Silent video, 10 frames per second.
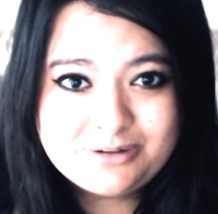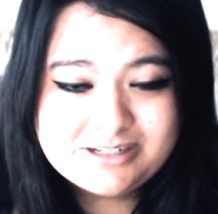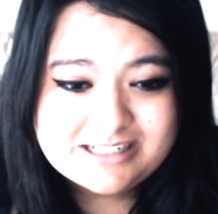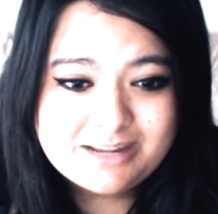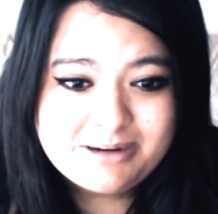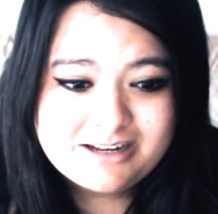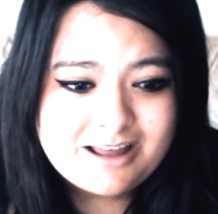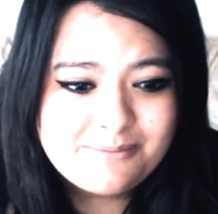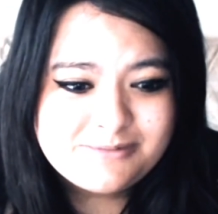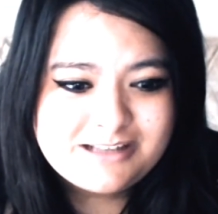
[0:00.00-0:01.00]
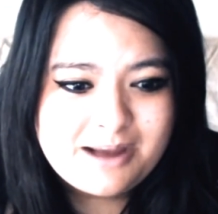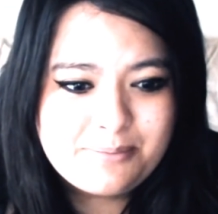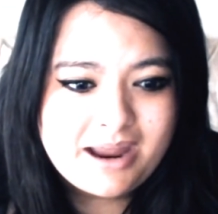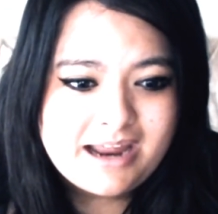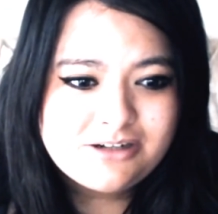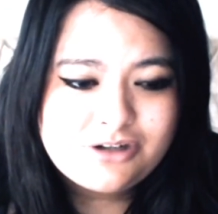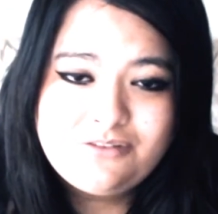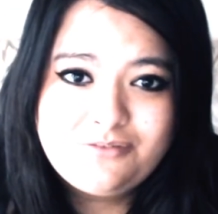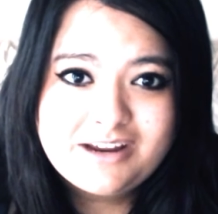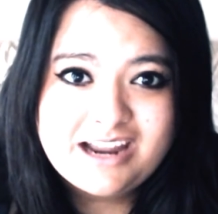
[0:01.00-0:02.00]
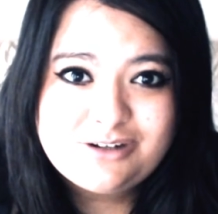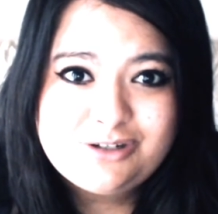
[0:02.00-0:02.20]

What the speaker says: Just give me a thumbs up and don't forget